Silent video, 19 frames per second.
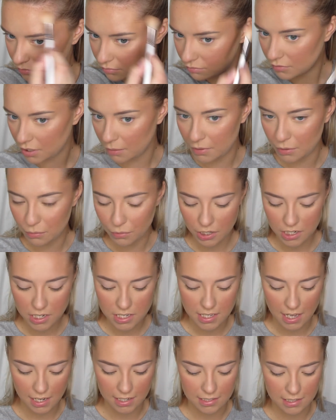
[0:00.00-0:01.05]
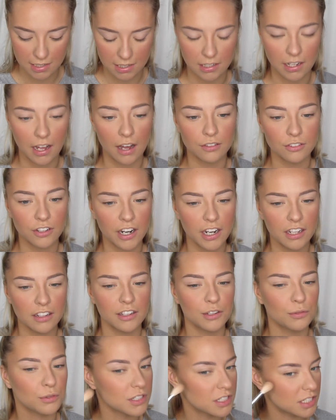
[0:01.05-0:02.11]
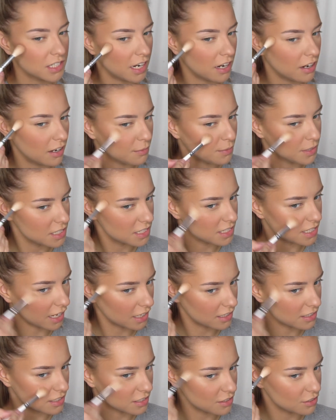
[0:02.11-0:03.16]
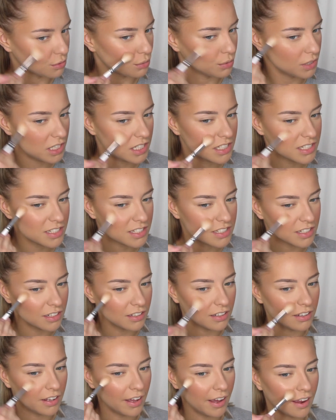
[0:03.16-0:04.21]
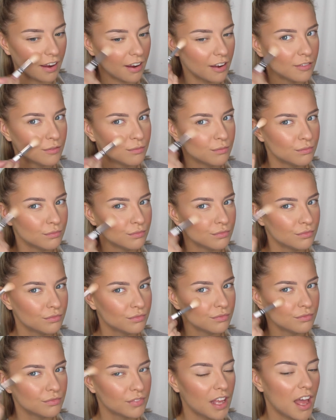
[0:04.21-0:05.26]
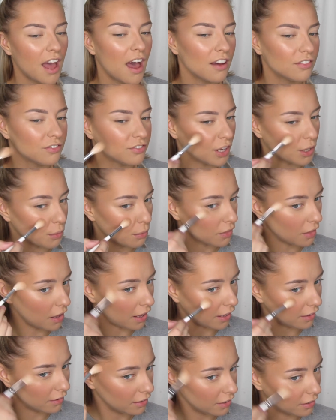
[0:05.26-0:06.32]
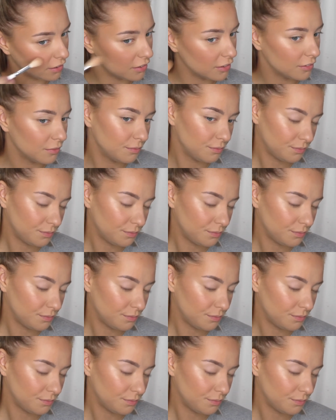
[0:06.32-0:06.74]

I mean, we're a sexy clown, right? Like, we're scary but sexy, so we can still like have fun with highlighter,